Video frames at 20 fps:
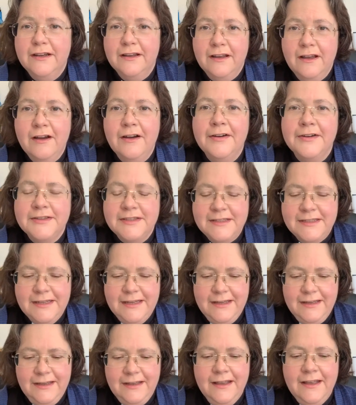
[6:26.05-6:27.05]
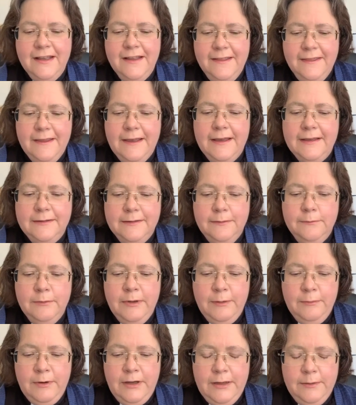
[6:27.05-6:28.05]
casting than
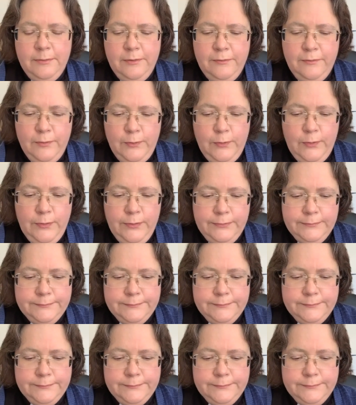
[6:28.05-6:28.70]
we were before.